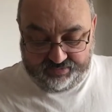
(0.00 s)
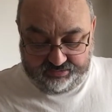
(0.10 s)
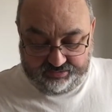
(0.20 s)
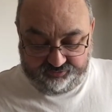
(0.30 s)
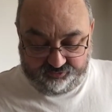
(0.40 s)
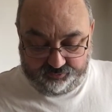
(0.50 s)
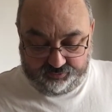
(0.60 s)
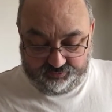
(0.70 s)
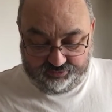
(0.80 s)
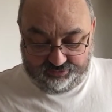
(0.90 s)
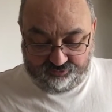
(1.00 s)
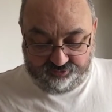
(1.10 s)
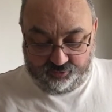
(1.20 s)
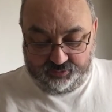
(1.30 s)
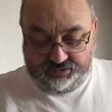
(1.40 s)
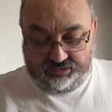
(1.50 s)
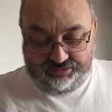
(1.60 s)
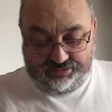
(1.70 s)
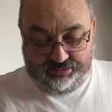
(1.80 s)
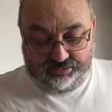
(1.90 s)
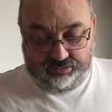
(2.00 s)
Let's look at these, shall we? Yeah.